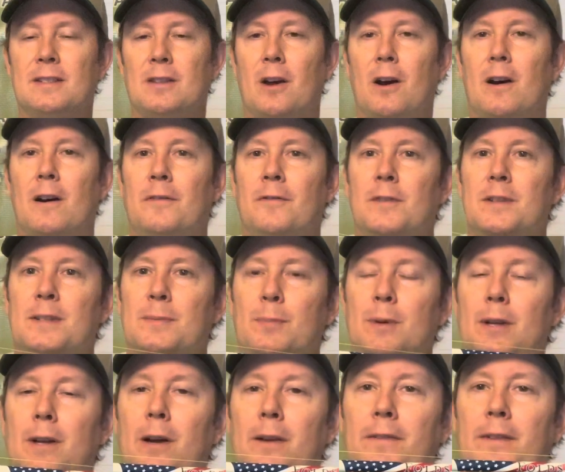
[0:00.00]
off. It's
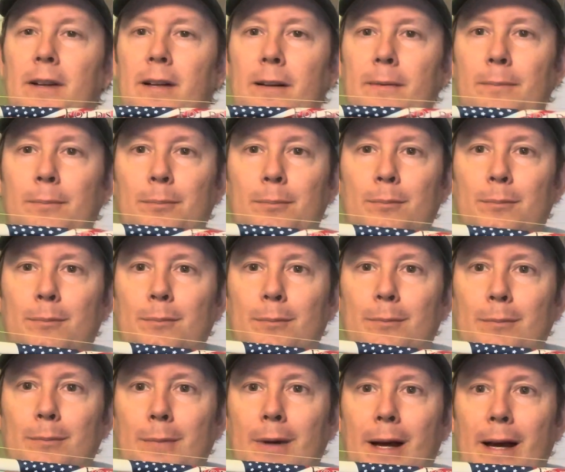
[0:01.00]
been on there,
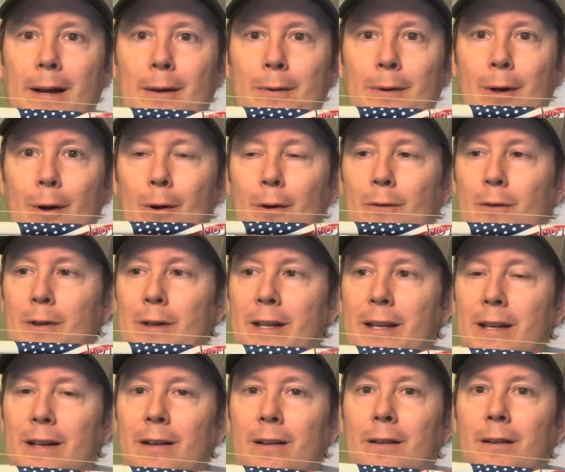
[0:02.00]
I don't know, over a
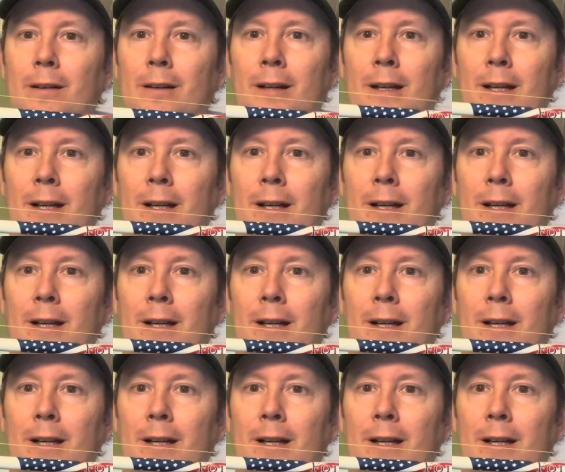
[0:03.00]
year.